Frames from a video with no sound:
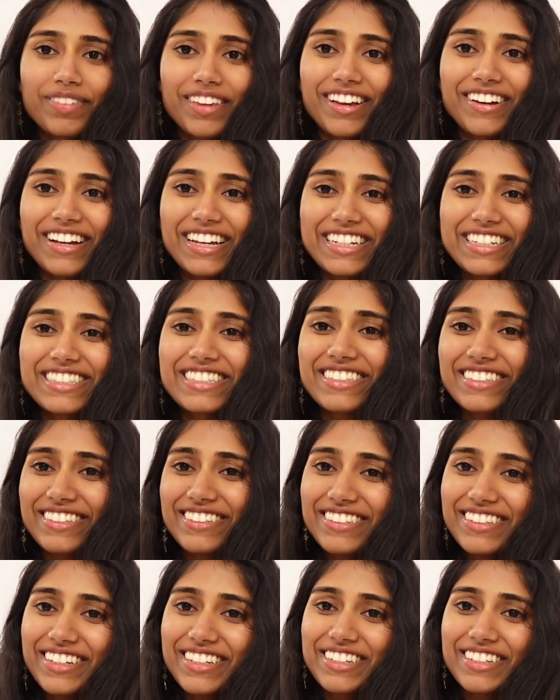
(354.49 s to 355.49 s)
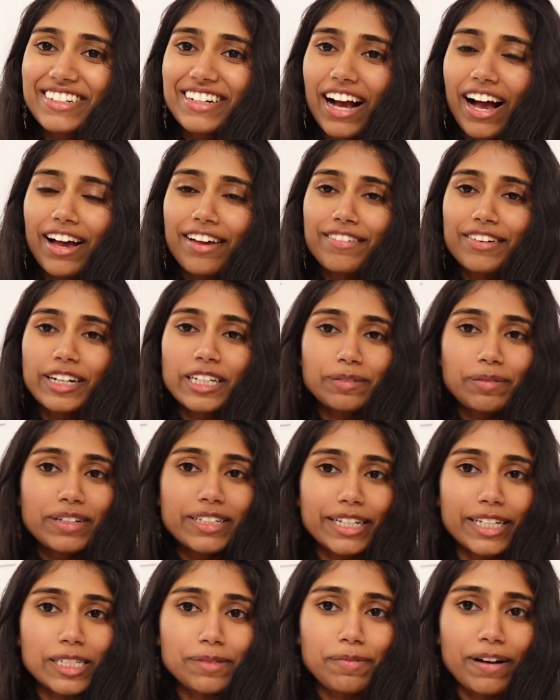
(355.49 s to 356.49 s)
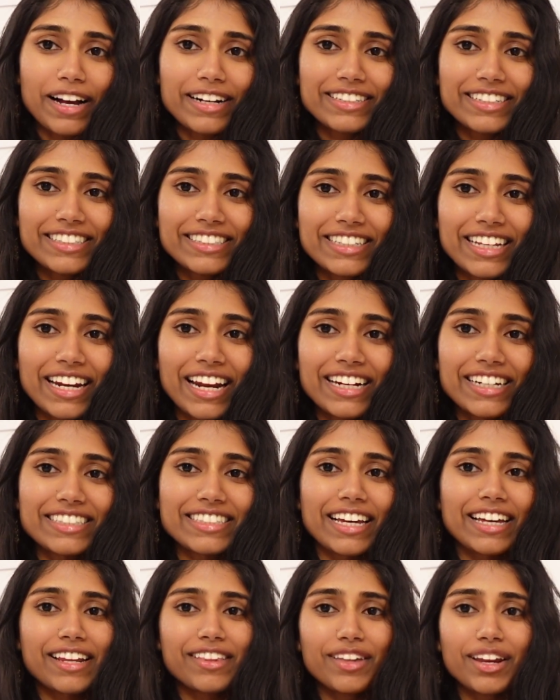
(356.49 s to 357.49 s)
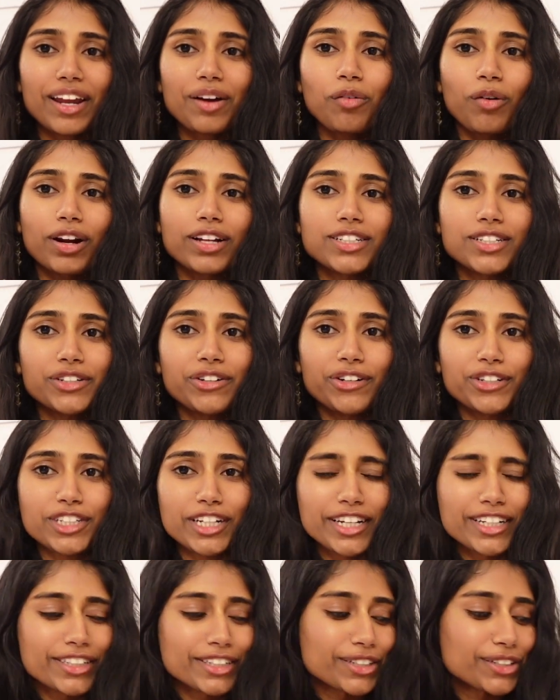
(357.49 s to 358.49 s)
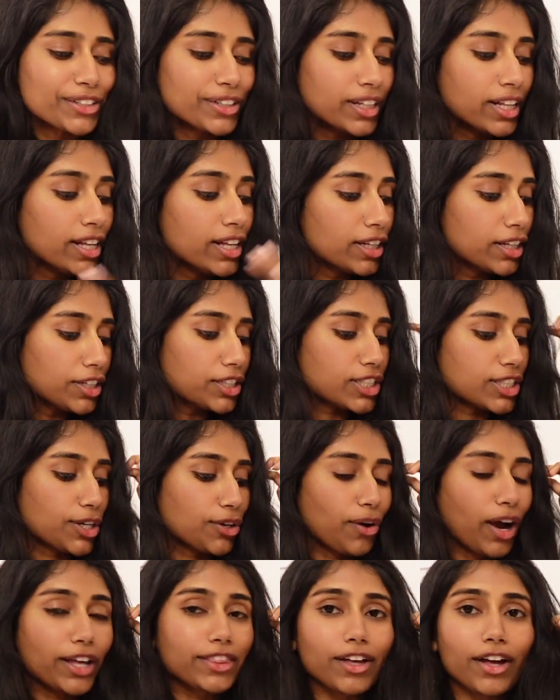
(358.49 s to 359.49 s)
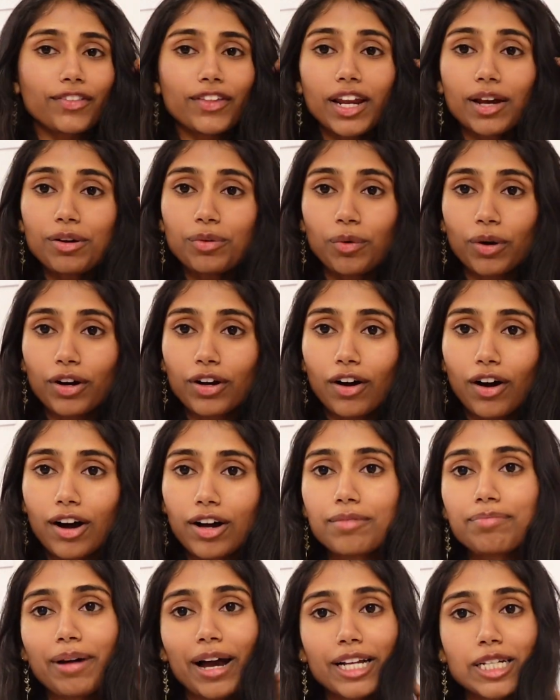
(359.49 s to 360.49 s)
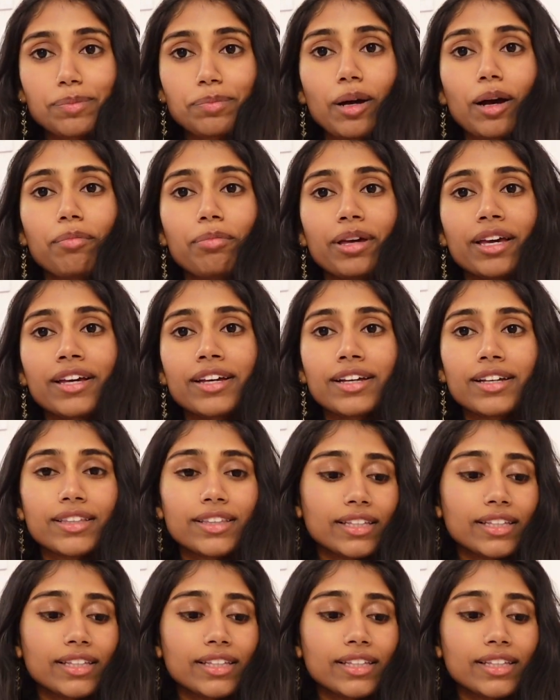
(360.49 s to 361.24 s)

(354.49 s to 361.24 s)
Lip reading: Okay, so a little later, I finished my dance practice and I decided that I wanted to crochet a little. So I thought that I would work on batch prepping